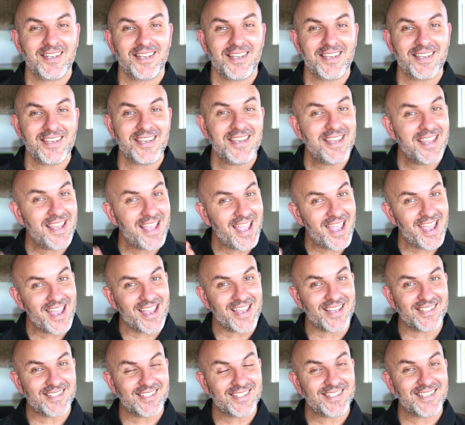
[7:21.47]

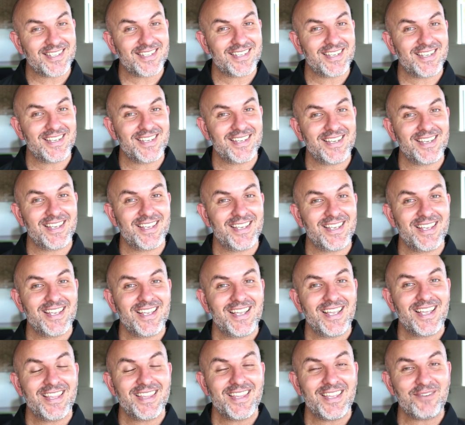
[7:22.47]
Yes,
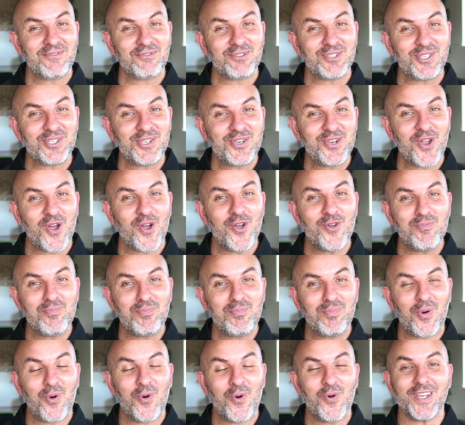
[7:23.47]
there is no
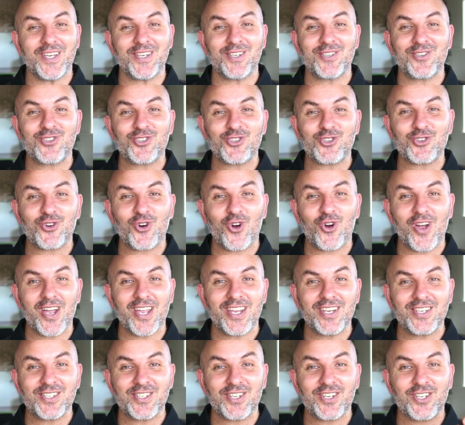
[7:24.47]
point trying
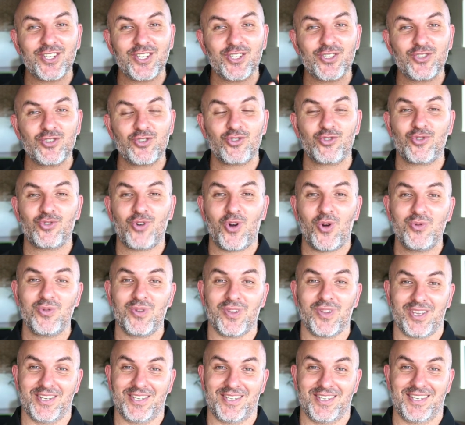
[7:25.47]
to control it.
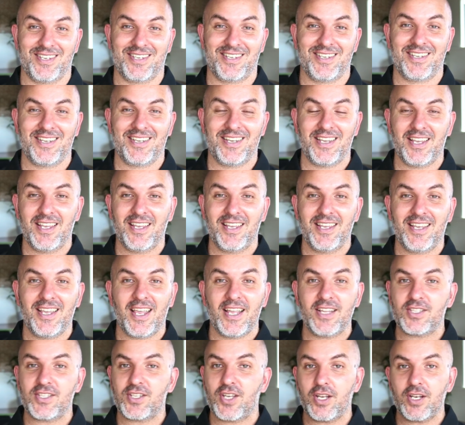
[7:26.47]

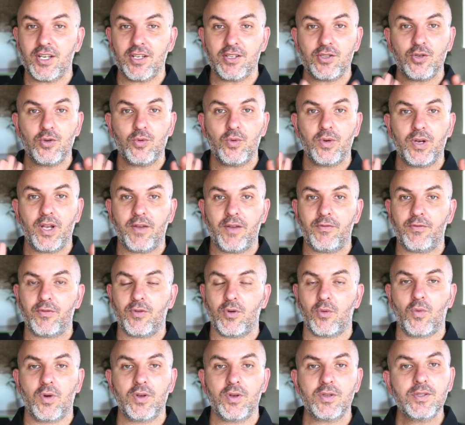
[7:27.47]
It's going to do whatever it
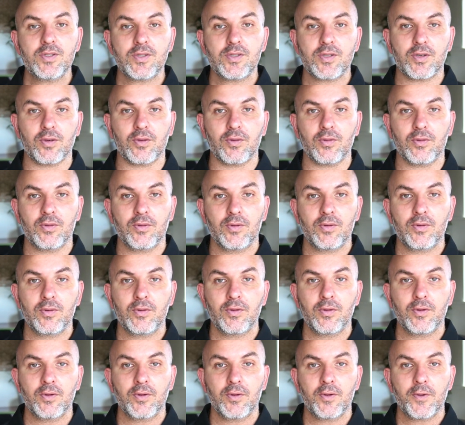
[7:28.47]
wants to.
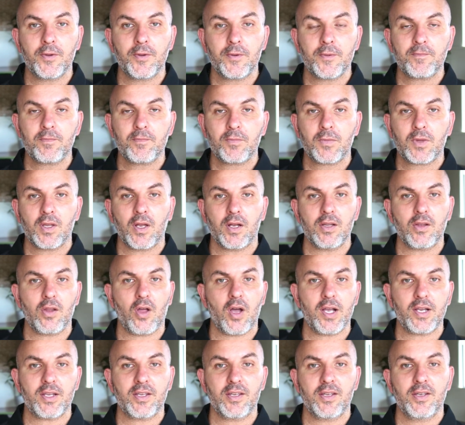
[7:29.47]

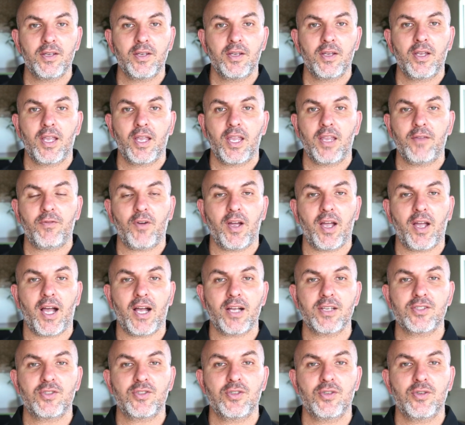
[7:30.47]
Like if I
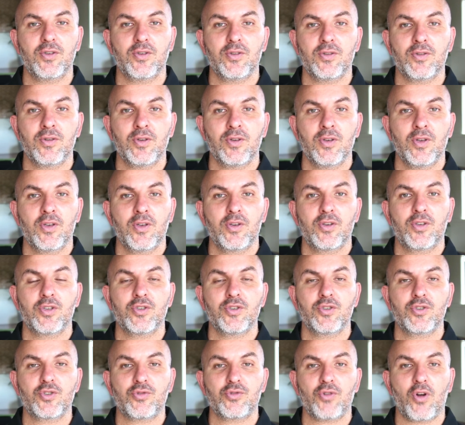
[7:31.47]
asked you to
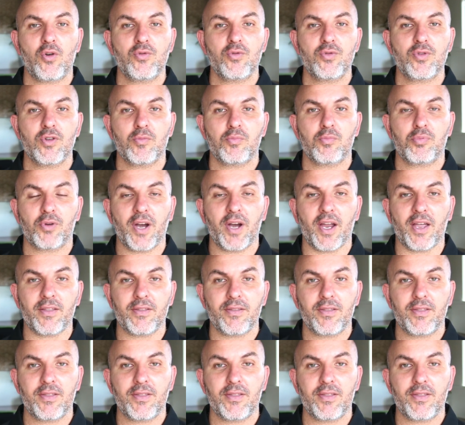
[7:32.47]
control your breath,